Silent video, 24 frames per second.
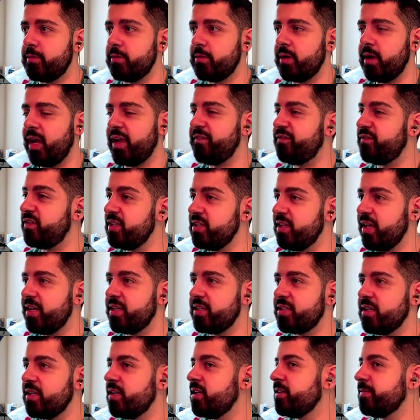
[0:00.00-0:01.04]
I feel like
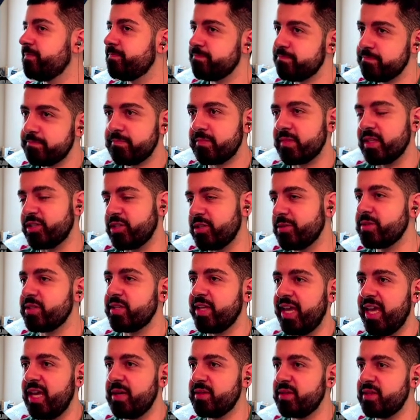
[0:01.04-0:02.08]
in terms of the
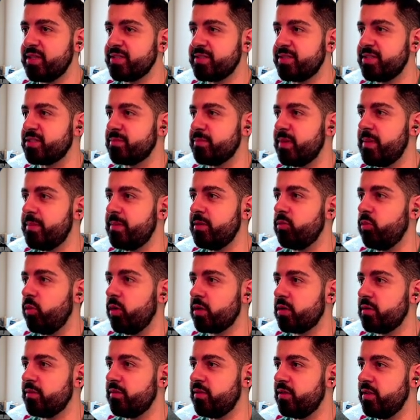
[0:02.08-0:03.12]
Amethyst, this may be one
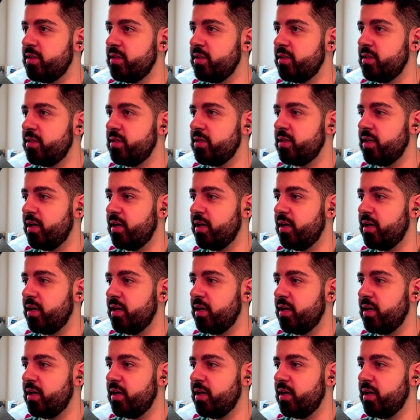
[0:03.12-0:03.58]
of the